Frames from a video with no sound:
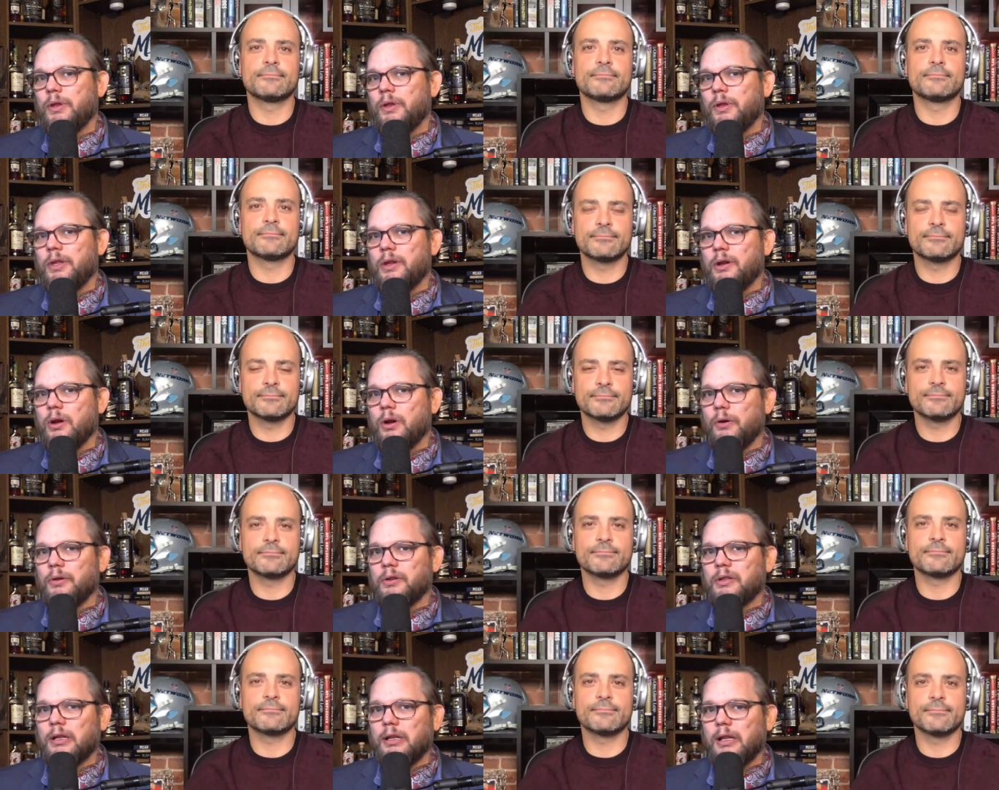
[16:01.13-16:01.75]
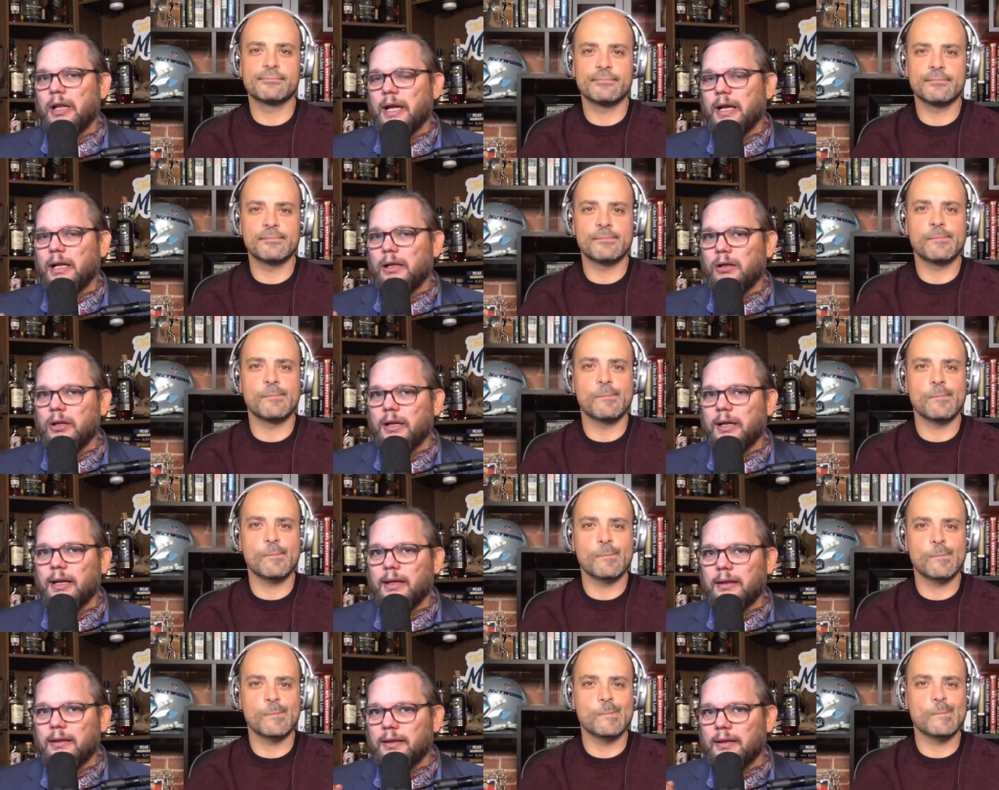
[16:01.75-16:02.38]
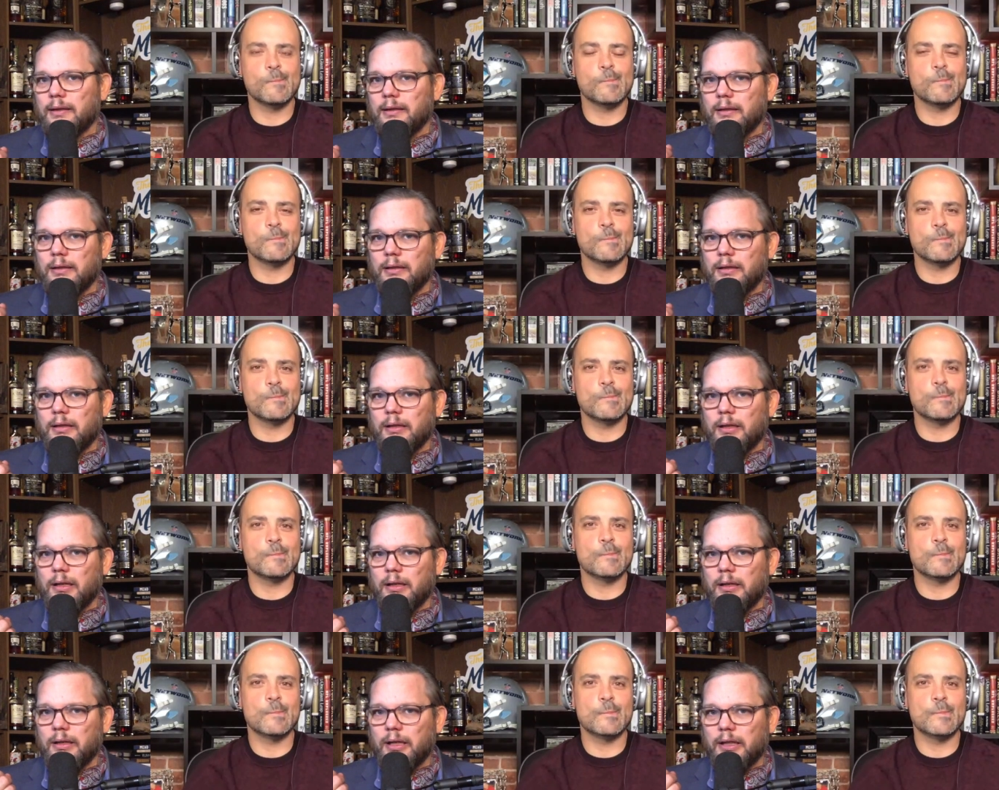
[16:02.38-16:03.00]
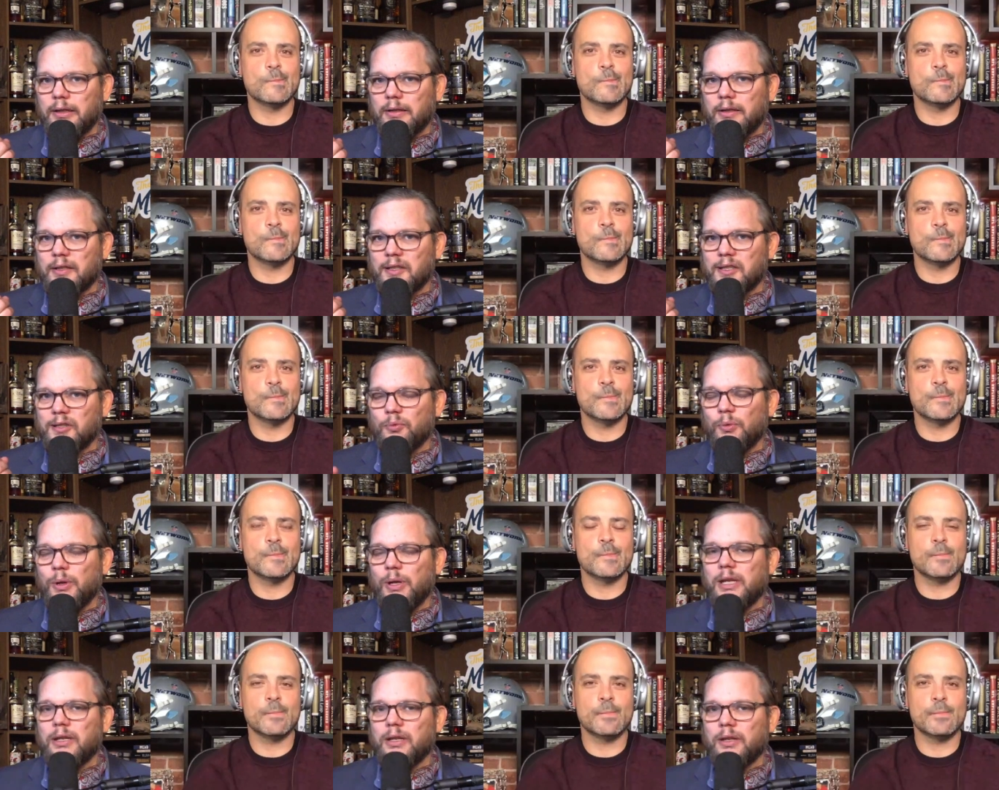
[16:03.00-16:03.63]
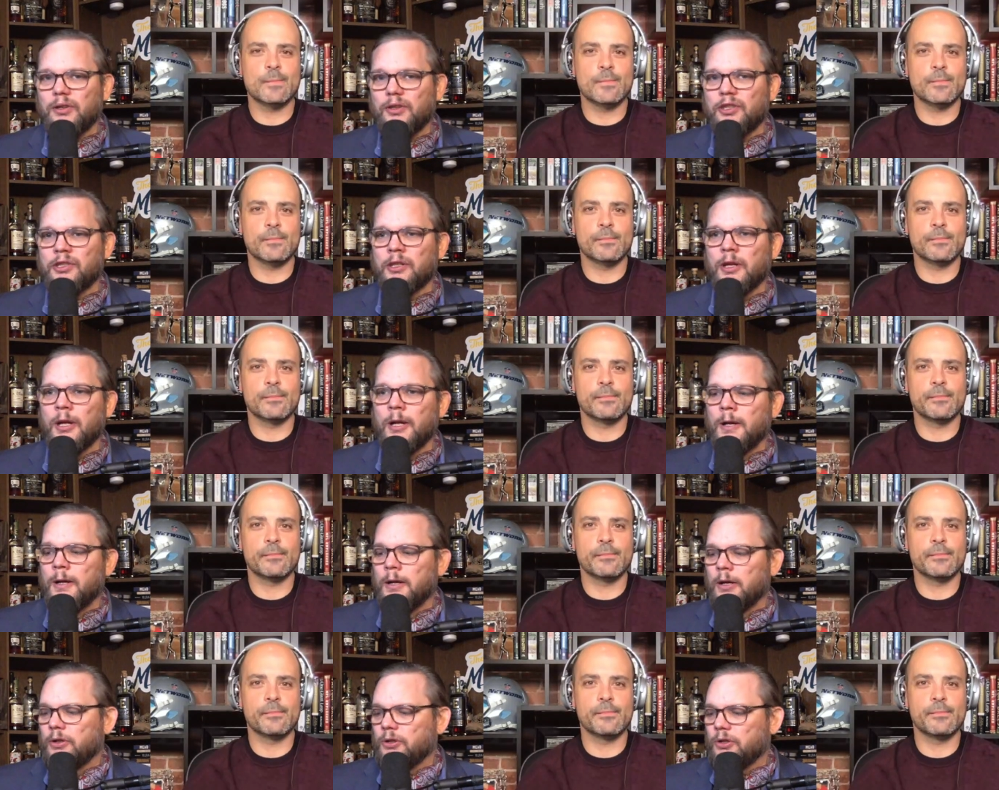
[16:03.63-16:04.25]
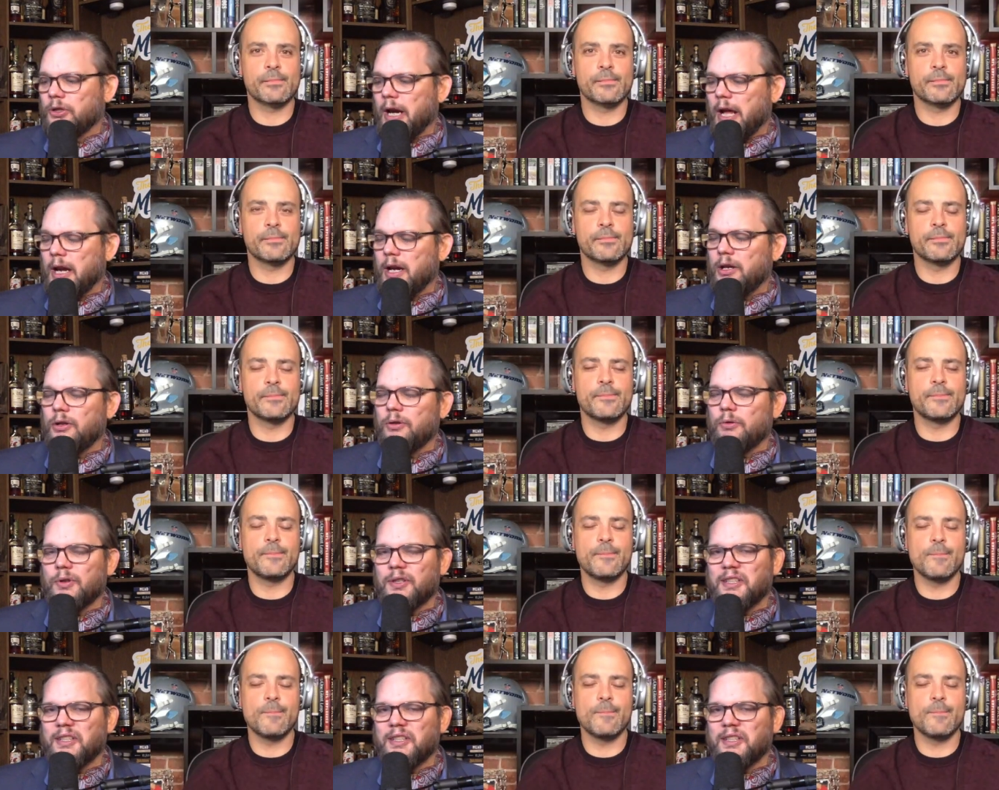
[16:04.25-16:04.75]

Speaker 1: when you go to like look at the uh, at the sweetness, try to mm-hmm.